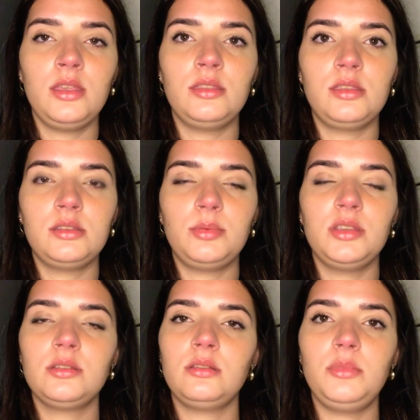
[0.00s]
This
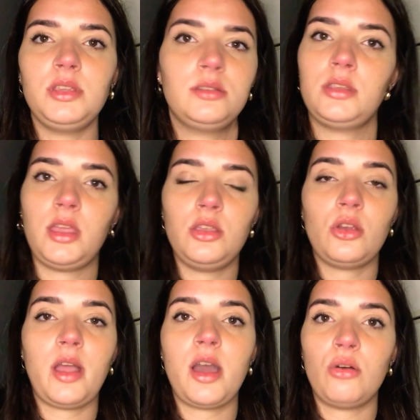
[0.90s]
basically means that
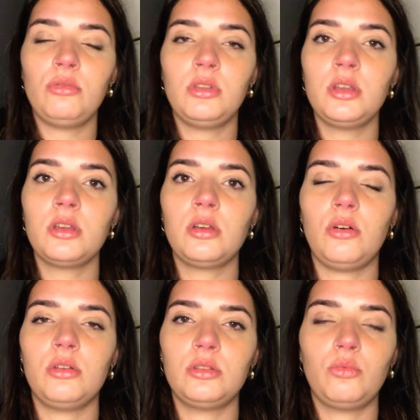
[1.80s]
your outlook
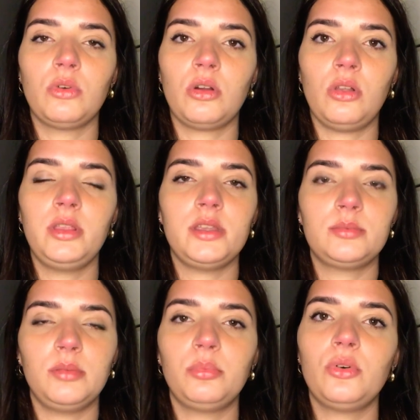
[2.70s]
on the world has
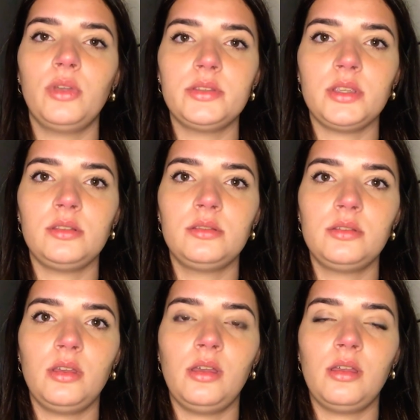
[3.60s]
been poisoned.
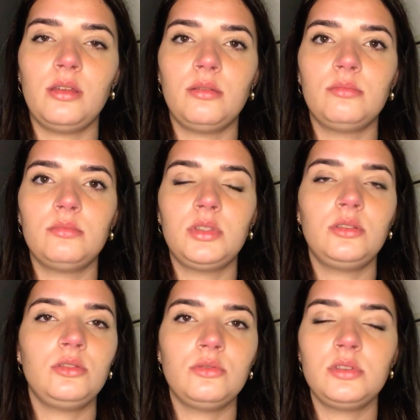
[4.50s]
The
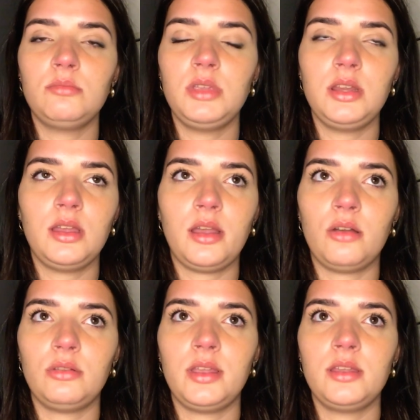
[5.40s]
news and media
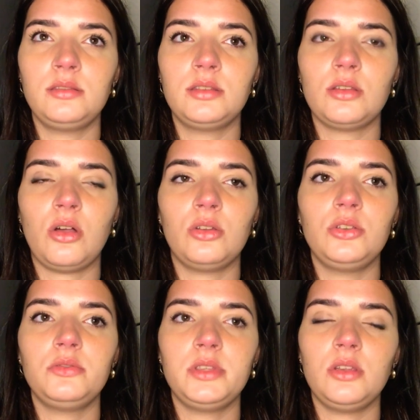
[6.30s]
outlets, all
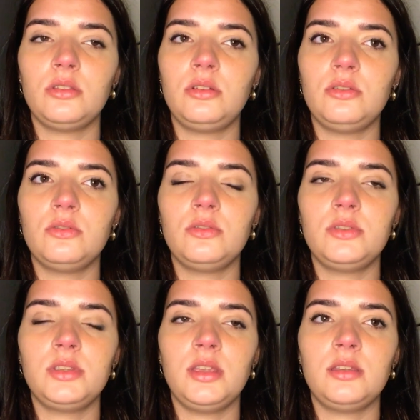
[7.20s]
you see on the
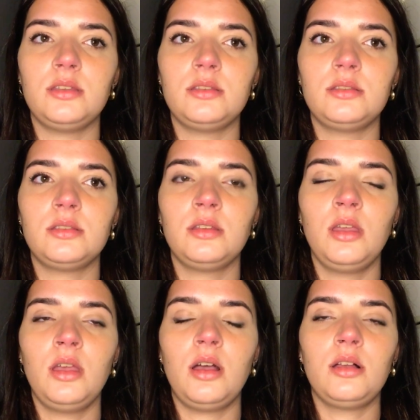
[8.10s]
news is
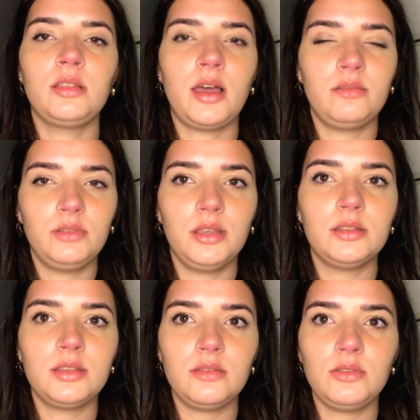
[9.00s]
a lot of
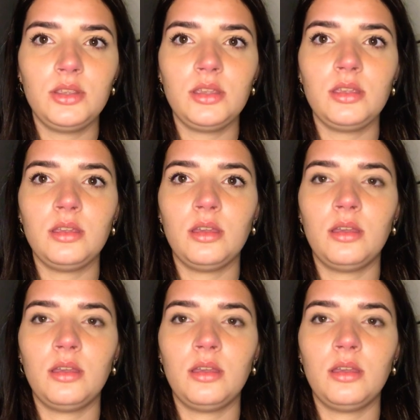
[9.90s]
negativity,